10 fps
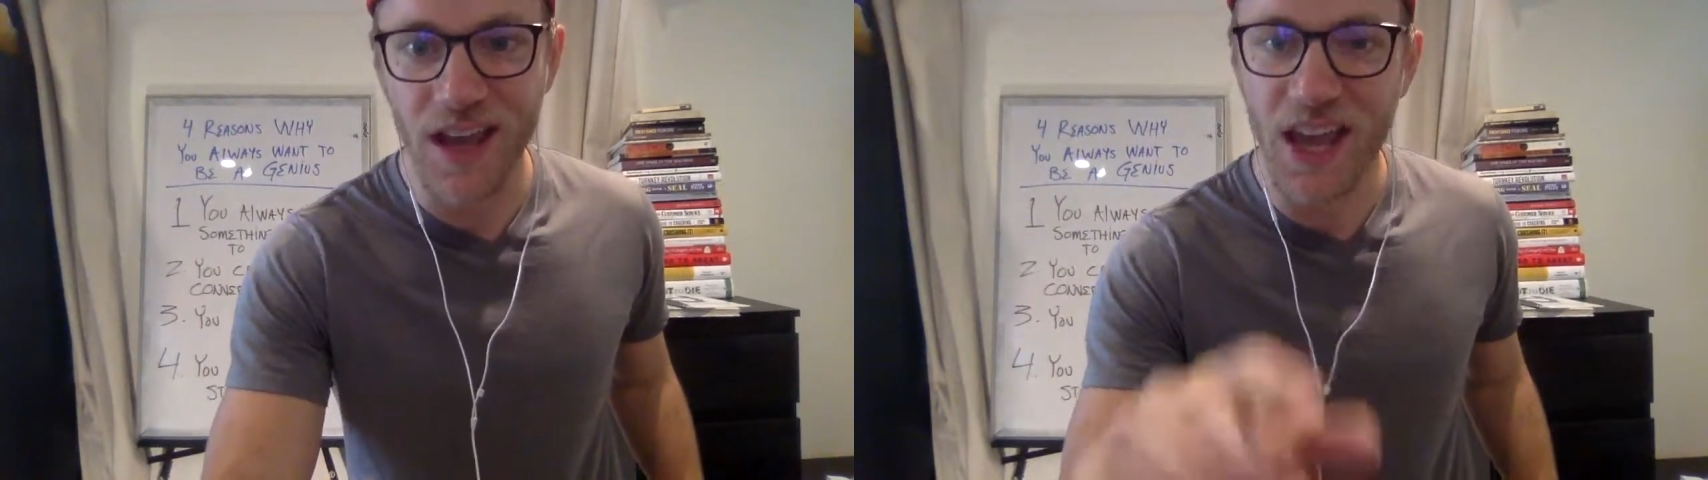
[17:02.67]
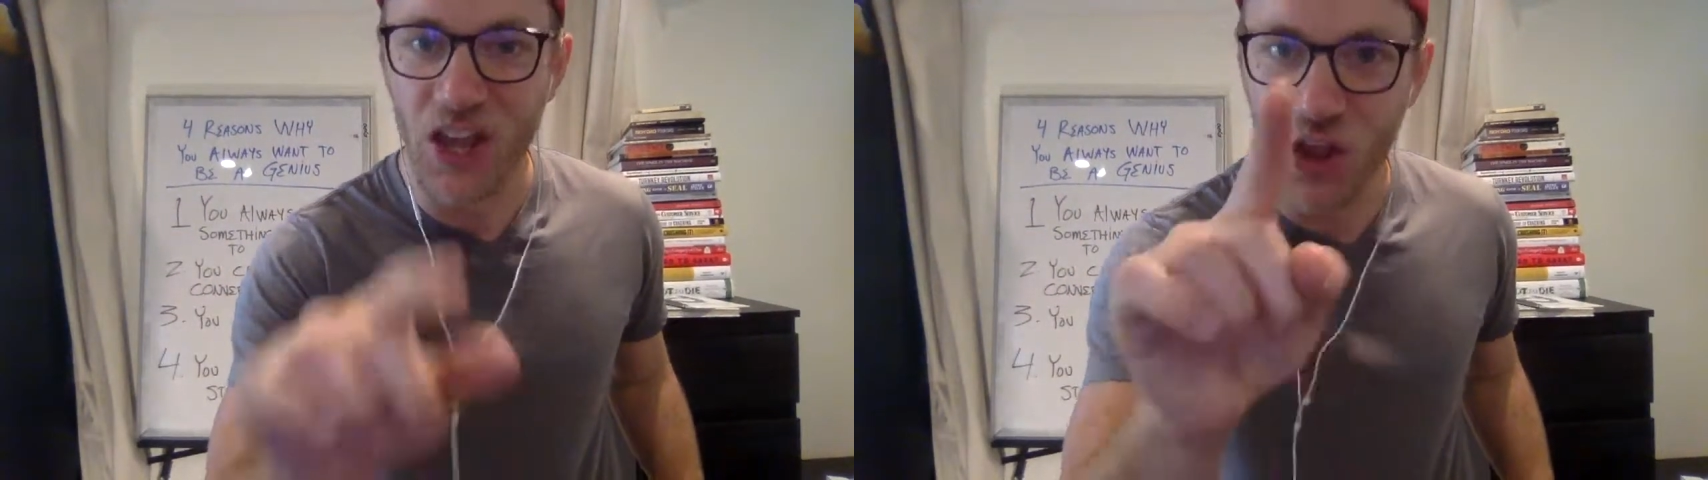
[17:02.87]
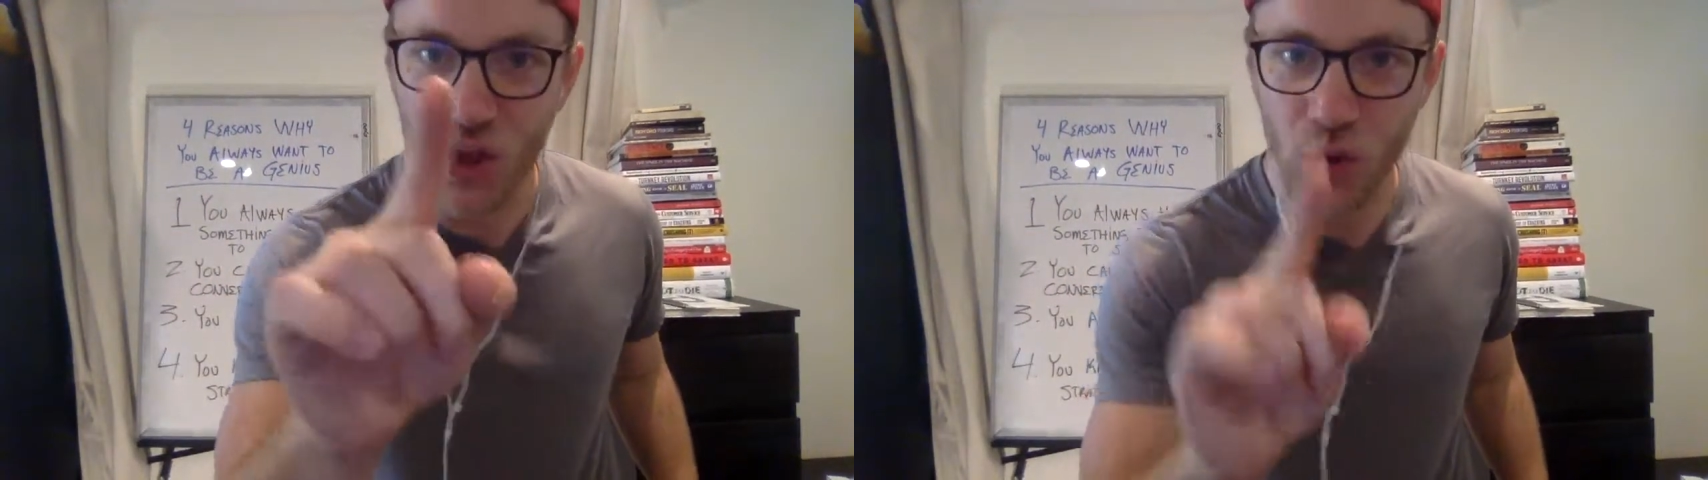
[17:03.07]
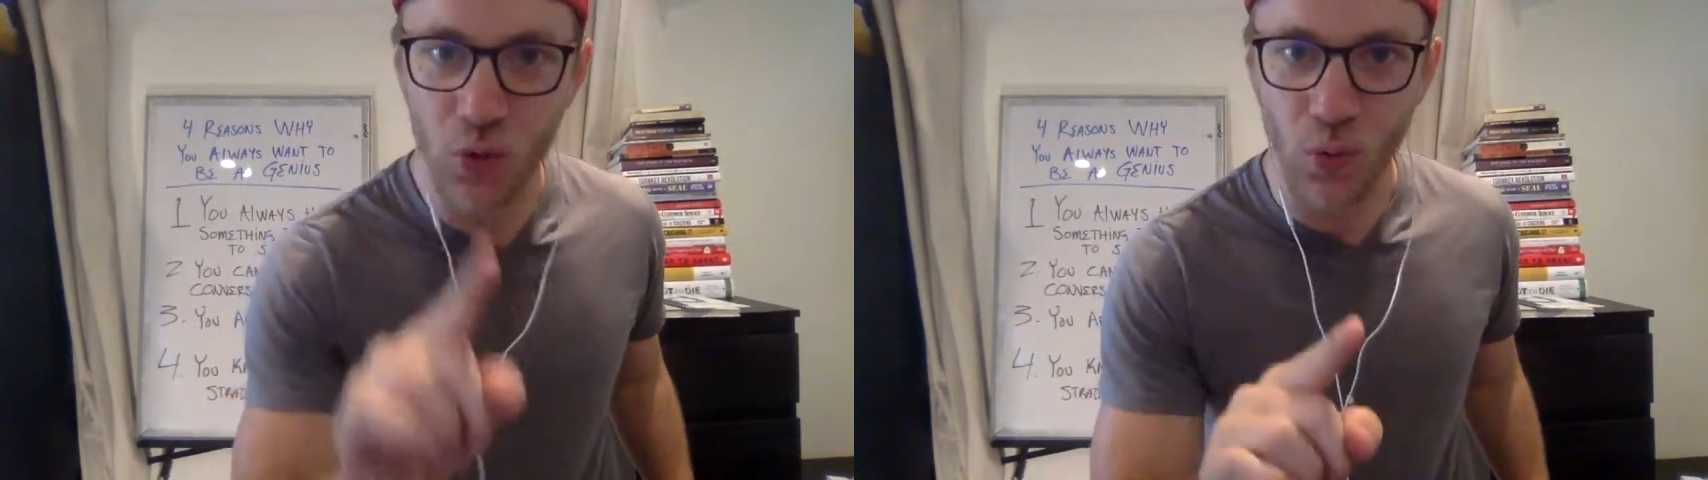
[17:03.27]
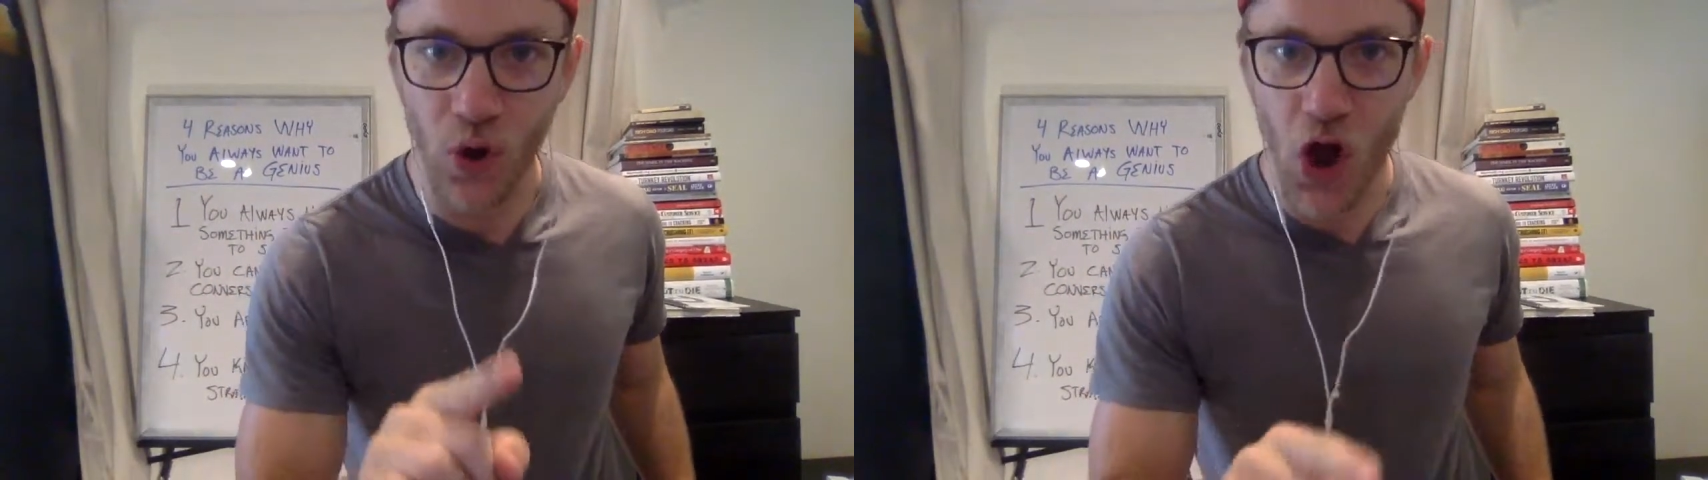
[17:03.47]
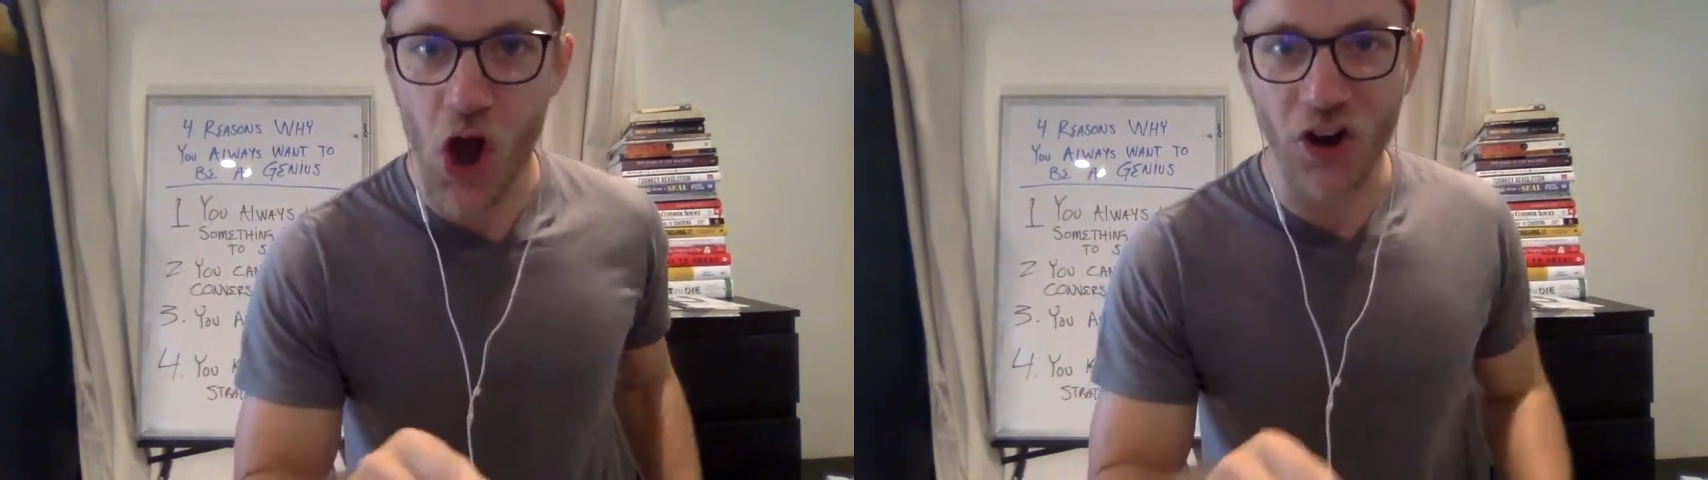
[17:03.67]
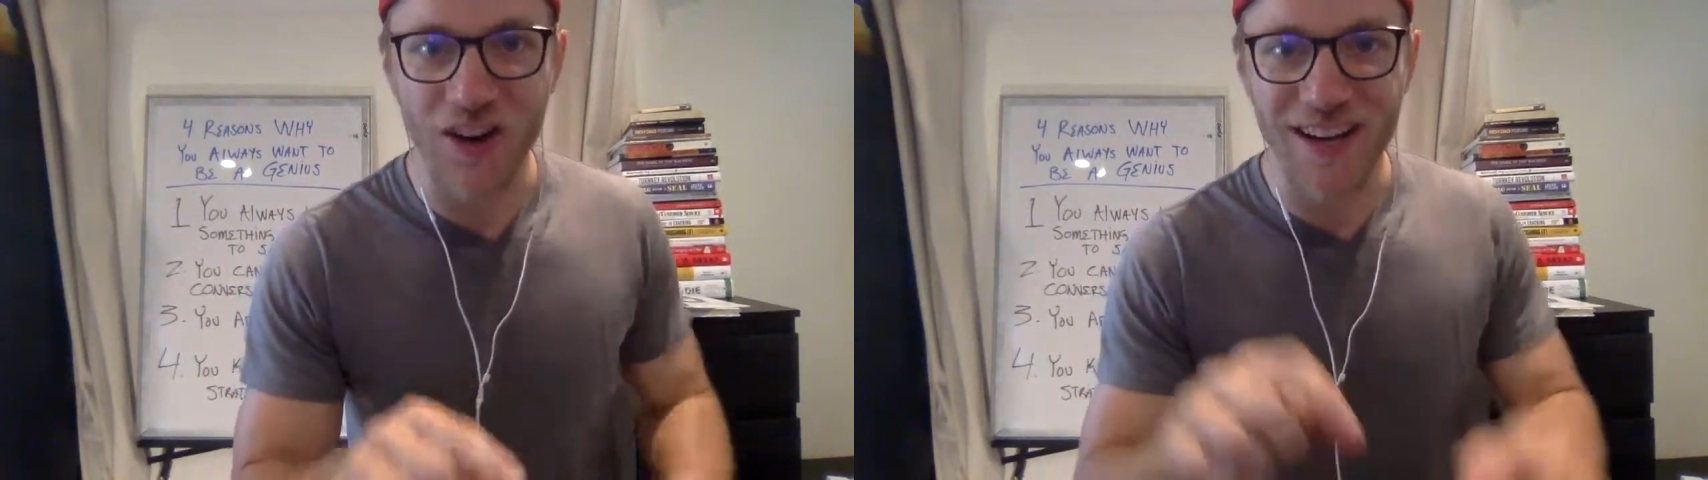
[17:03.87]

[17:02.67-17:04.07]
And you are